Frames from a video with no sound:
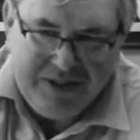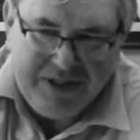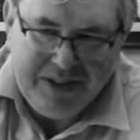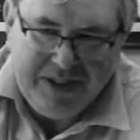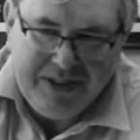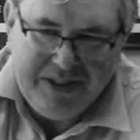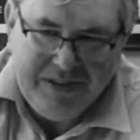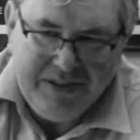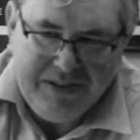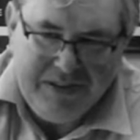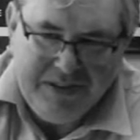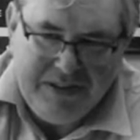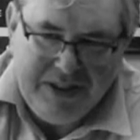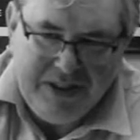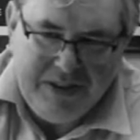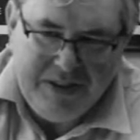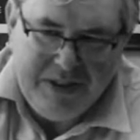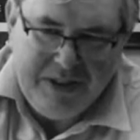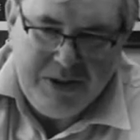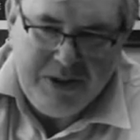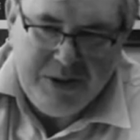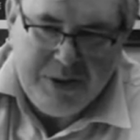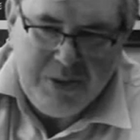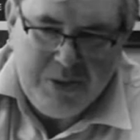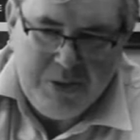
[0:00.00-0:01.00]

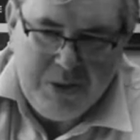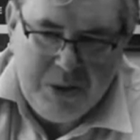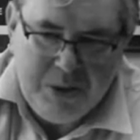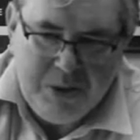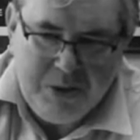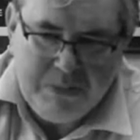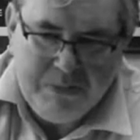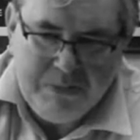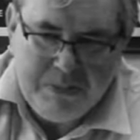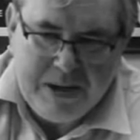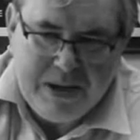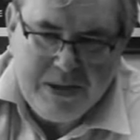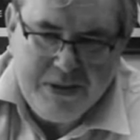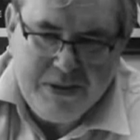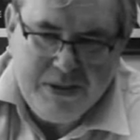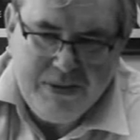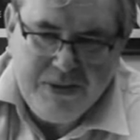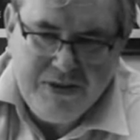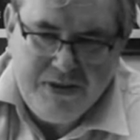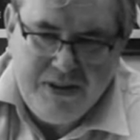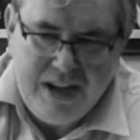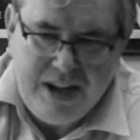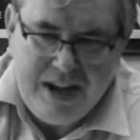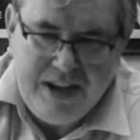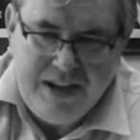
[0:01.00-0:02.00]
They don't hold back
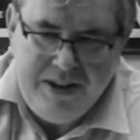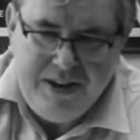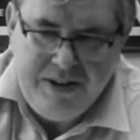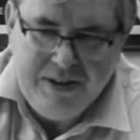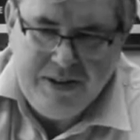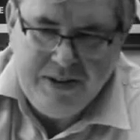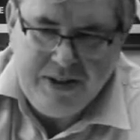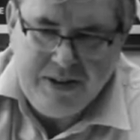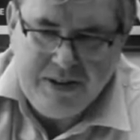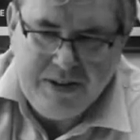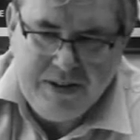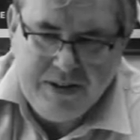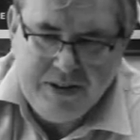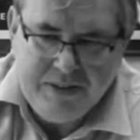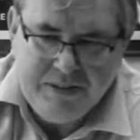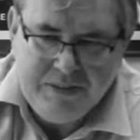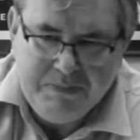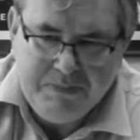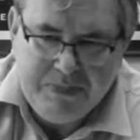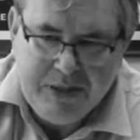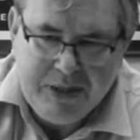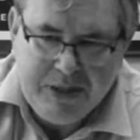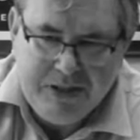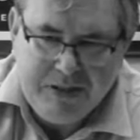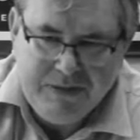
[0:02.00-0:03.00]
on anything,
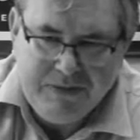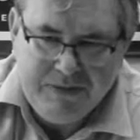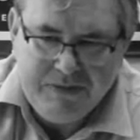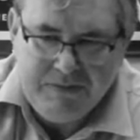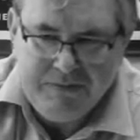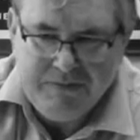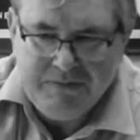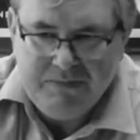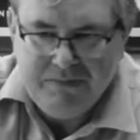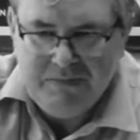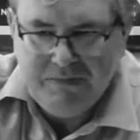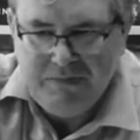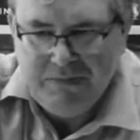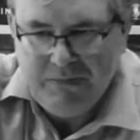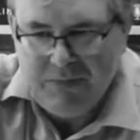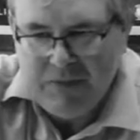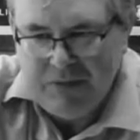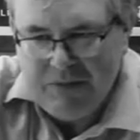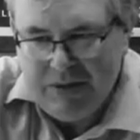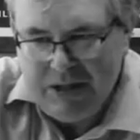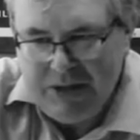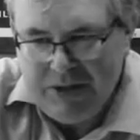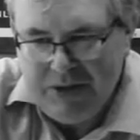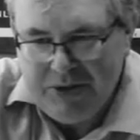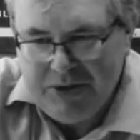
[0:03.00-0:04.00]
be it the
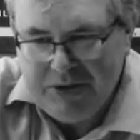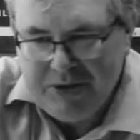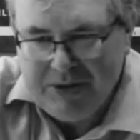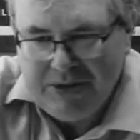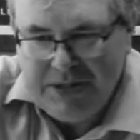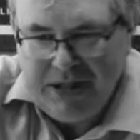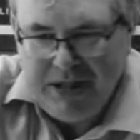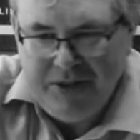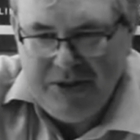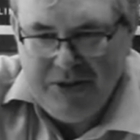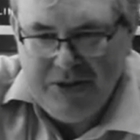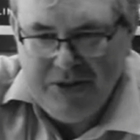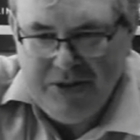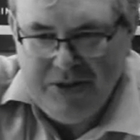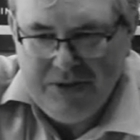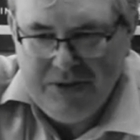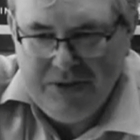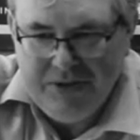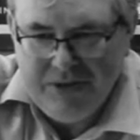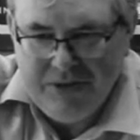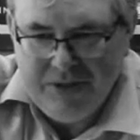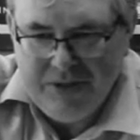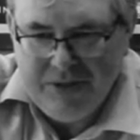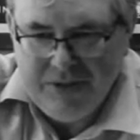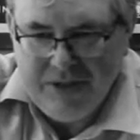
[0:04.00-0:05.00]
racial
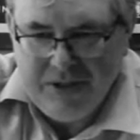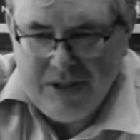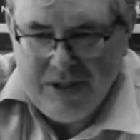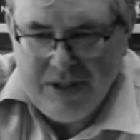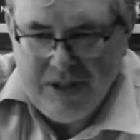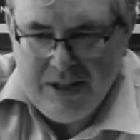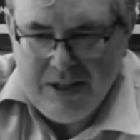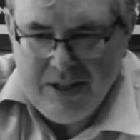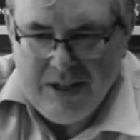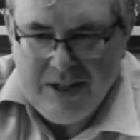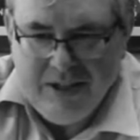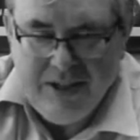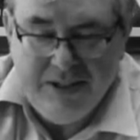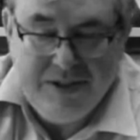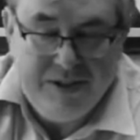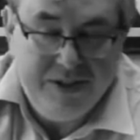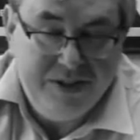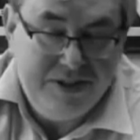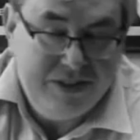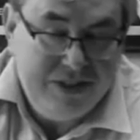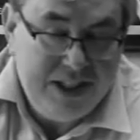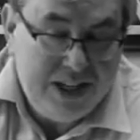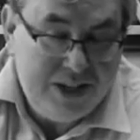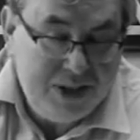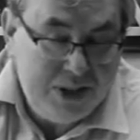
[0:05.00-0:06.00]
tensions, the
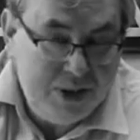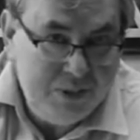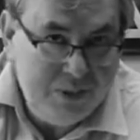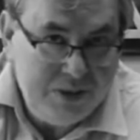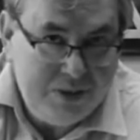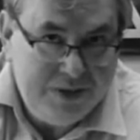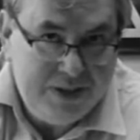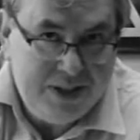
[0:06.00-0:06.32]
sexual